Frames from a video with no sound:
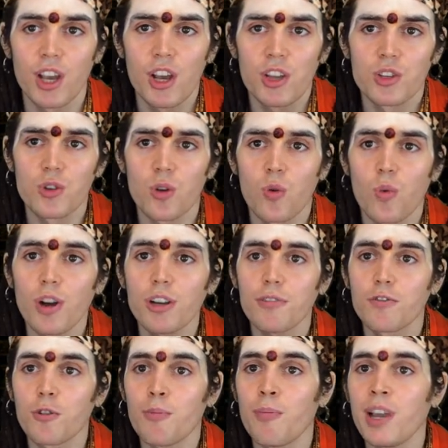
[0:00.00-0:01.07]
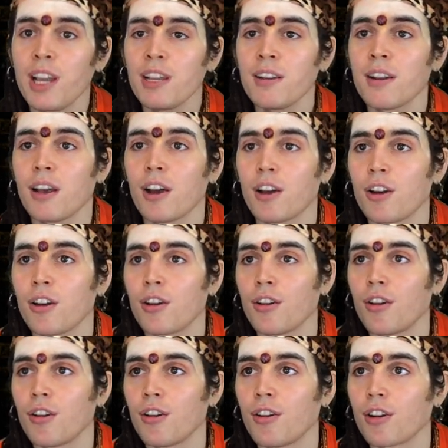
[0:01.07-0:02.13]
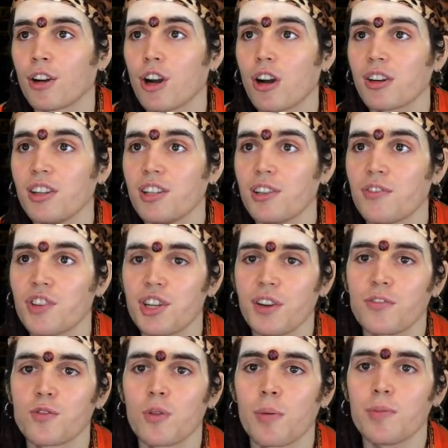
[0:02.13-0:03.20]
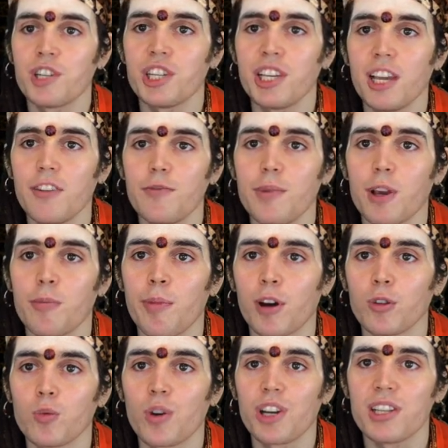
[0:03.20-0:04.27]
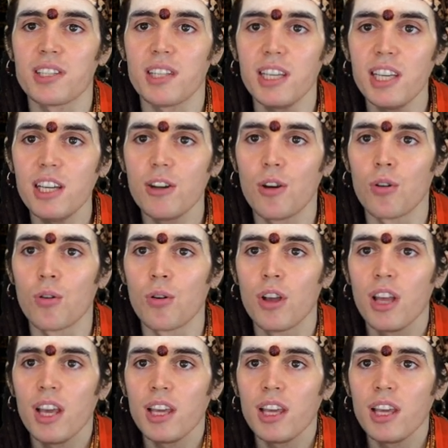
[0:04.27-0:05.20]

So one of the main cognitive shifts Swamiji gave me about what is ego,